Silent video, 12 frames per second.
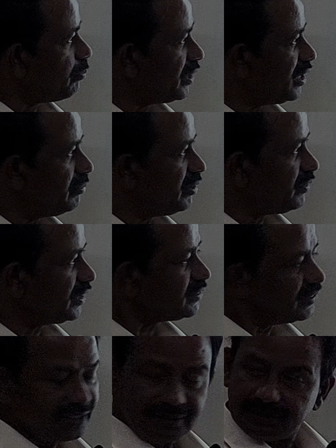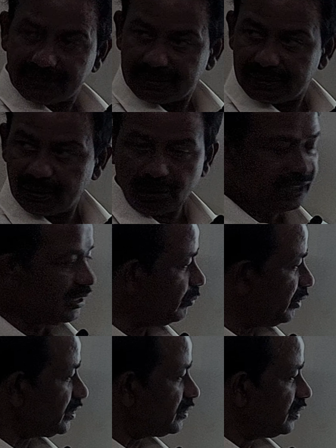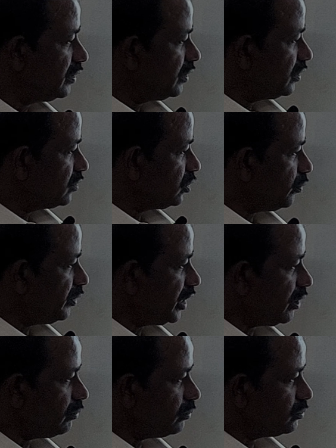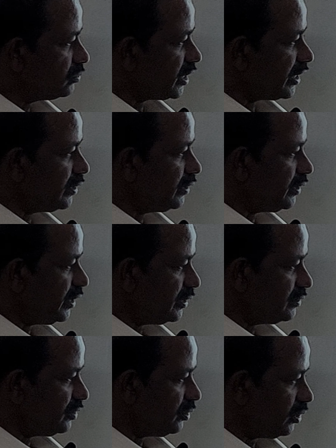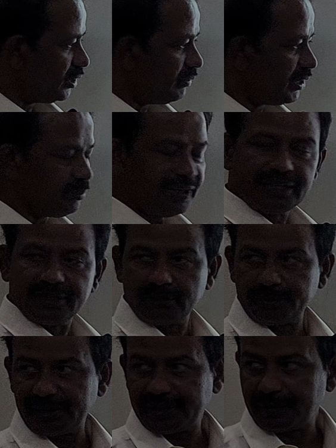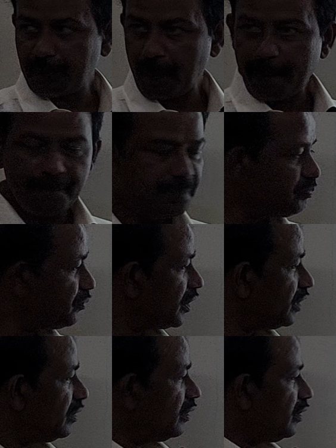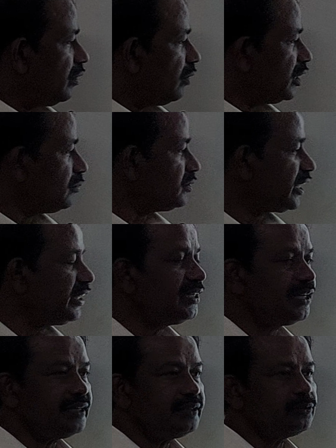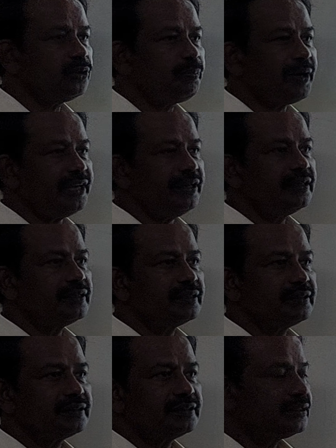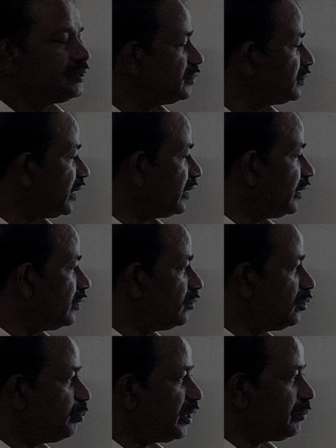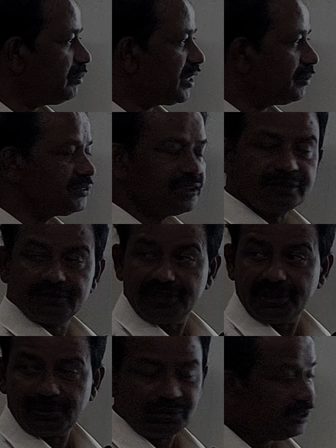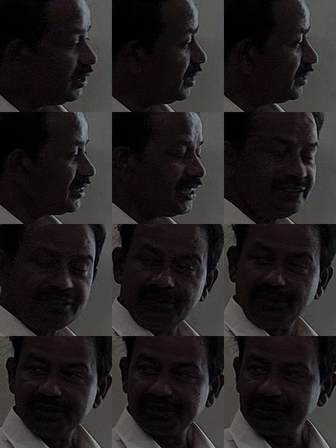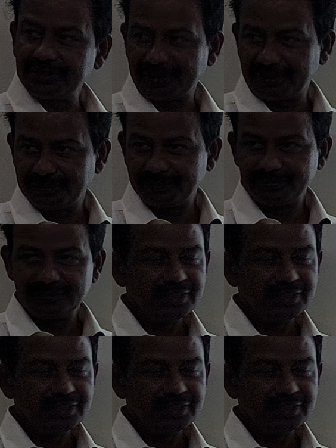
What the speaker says: the upper limit first, then lower limit. So we have sin n0 divided by n omega. What about sin n 2 pi? Sin n 2 pi becomes 0. Sin 0 also 0.